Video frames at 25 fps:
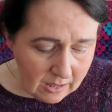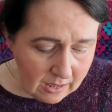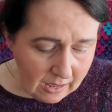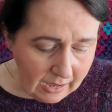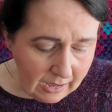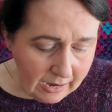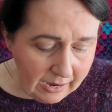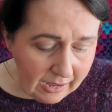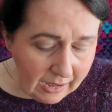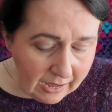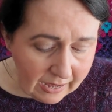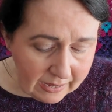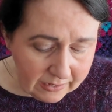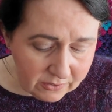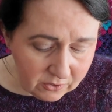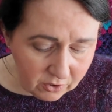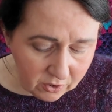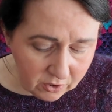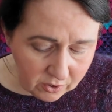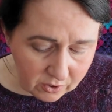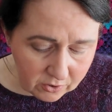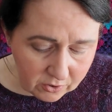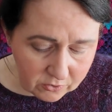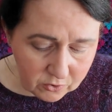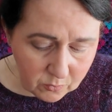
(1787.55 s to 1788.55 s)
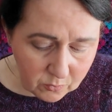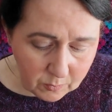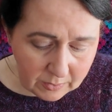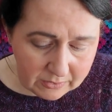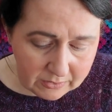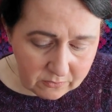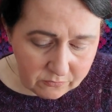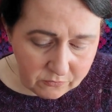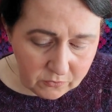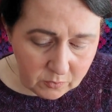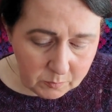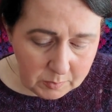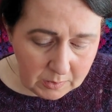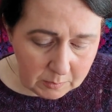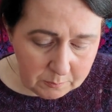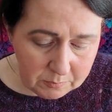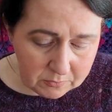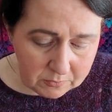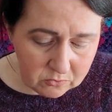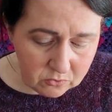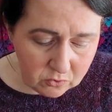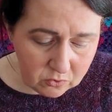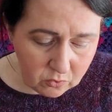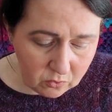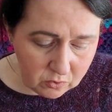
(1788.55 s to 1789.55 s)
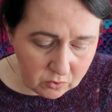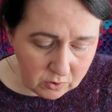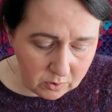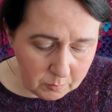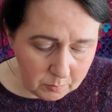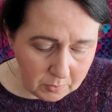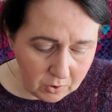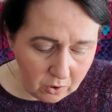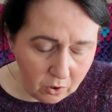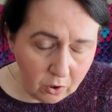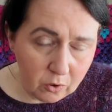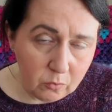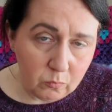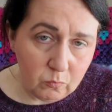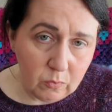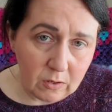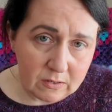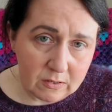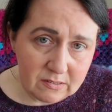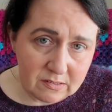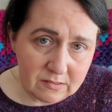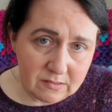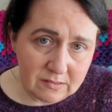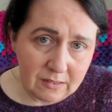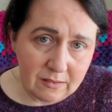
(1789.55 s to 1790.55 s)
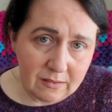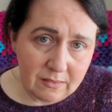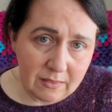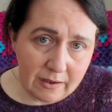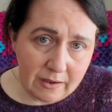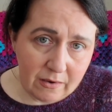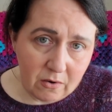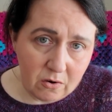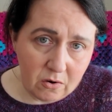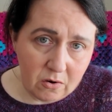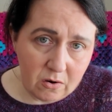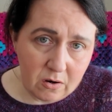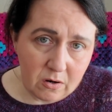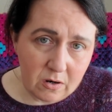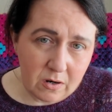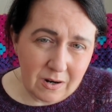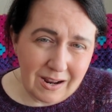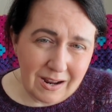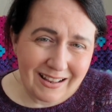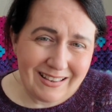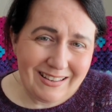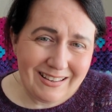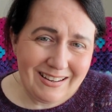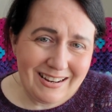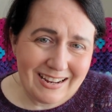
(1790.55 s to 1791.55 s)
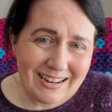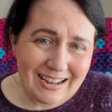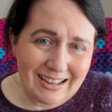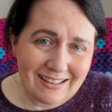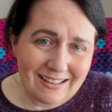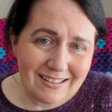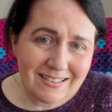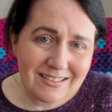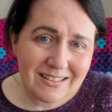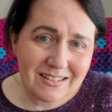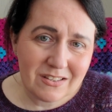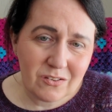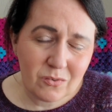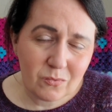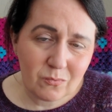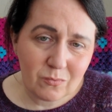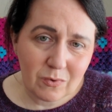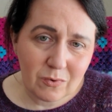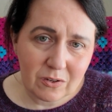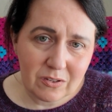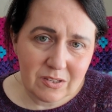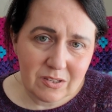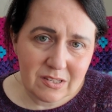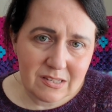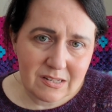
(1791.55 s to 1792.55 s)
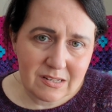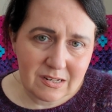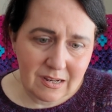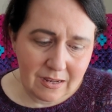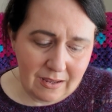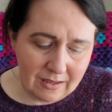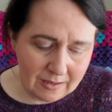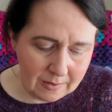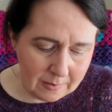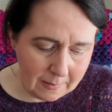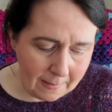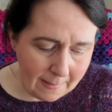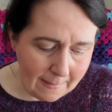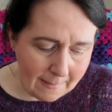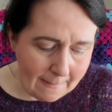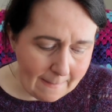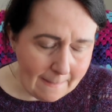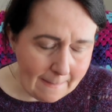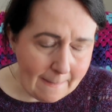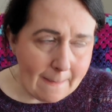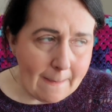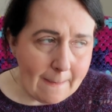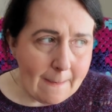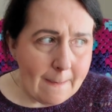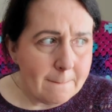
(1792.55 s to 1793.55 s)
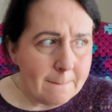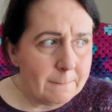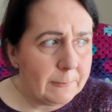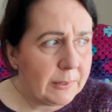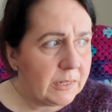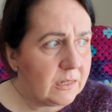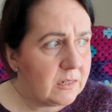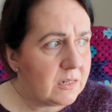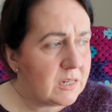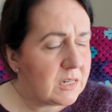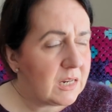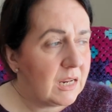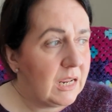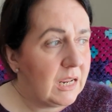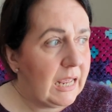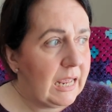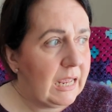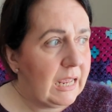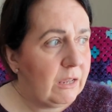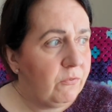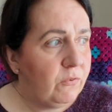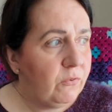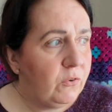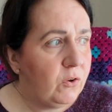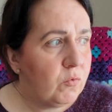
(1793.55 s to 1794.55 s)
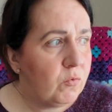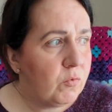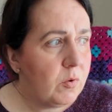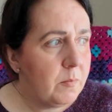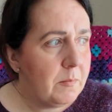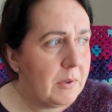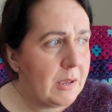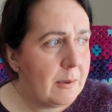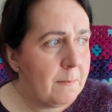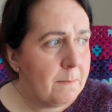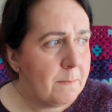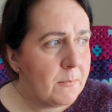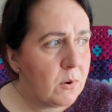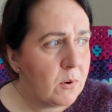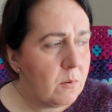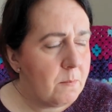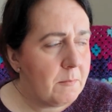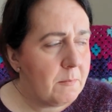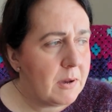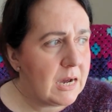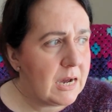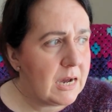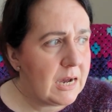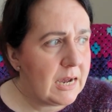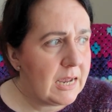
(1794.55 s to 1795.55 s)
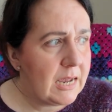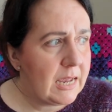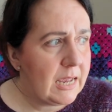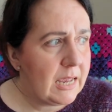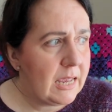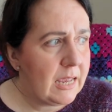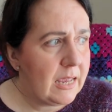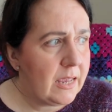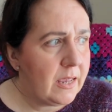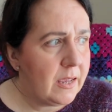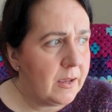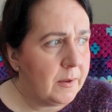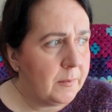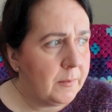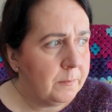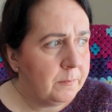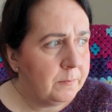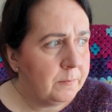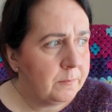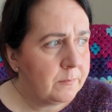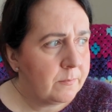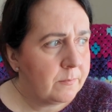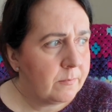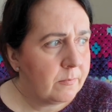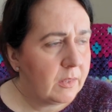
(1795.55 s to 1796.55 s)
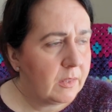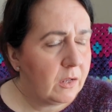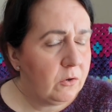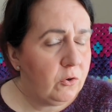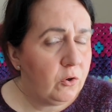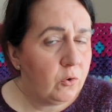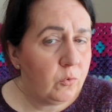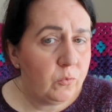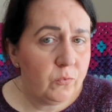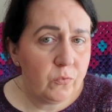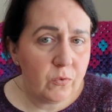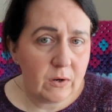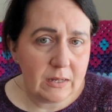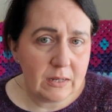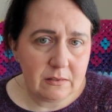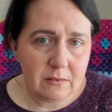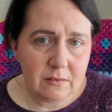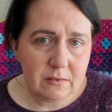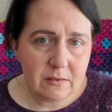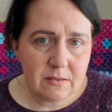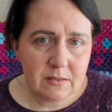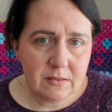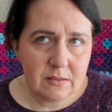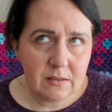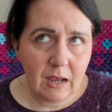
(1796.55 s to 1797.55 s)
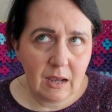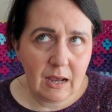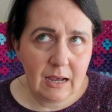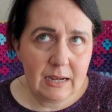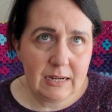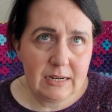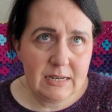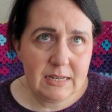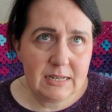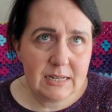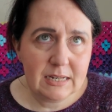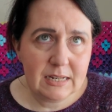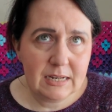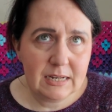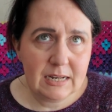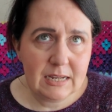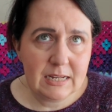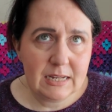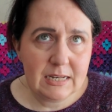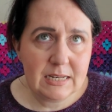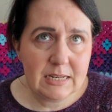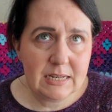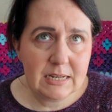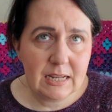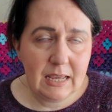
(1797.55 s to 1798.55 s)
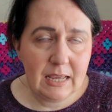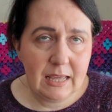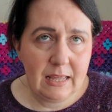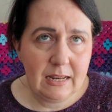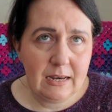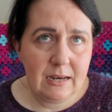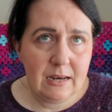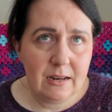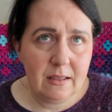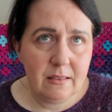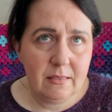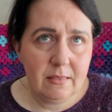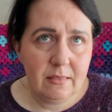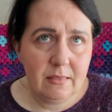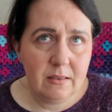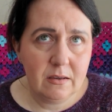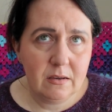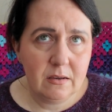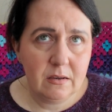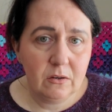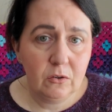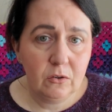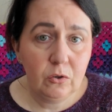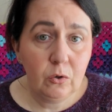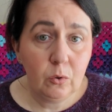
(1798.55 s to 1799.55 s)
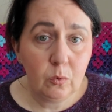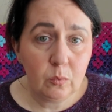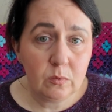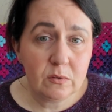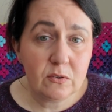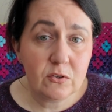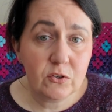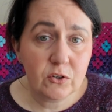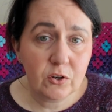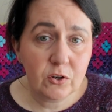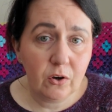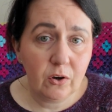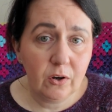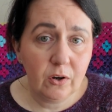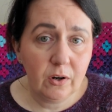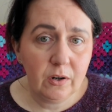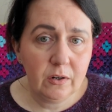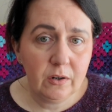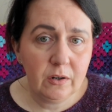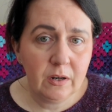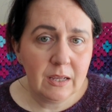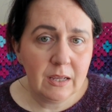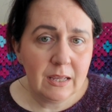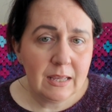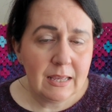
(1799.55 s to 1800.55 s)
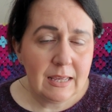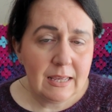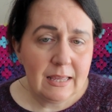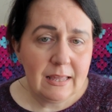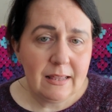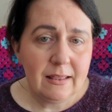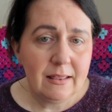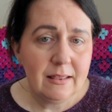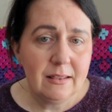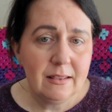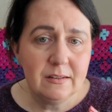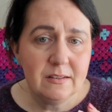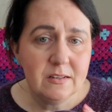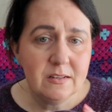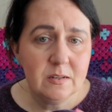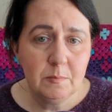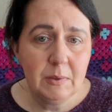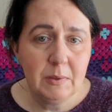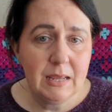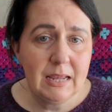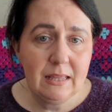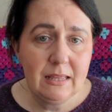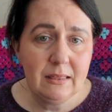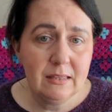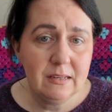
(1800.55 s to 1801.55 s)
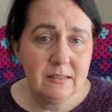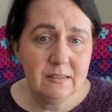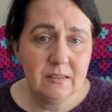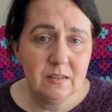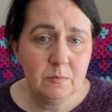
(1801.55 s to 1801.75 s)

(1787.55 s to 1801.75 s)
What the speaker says: I had heard quite a few people talking about how rustic they are, and yes, it's rustic, but if you remember my no frills, I did it in the Holst garn to me, this